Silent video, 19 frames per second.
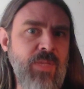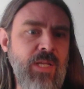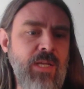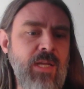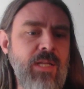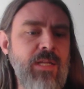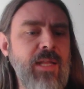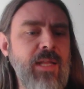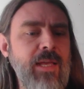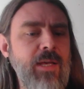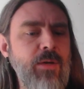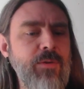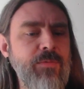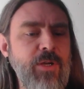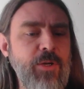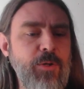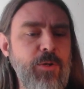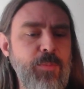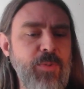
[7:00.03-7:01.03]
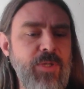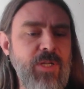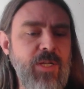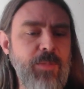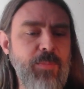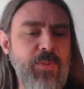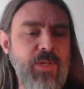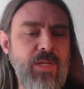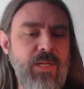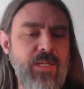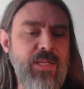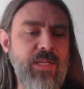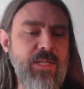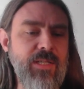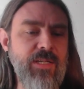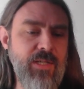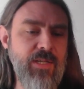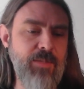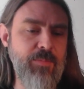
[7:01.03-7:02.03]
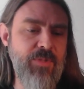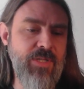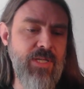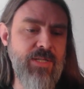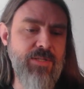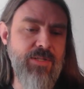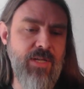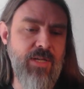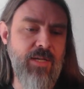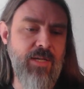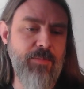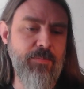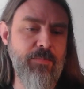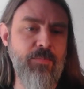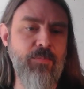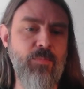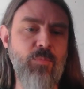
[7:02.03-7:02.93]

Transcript: Now if I open up GitHub Desktop,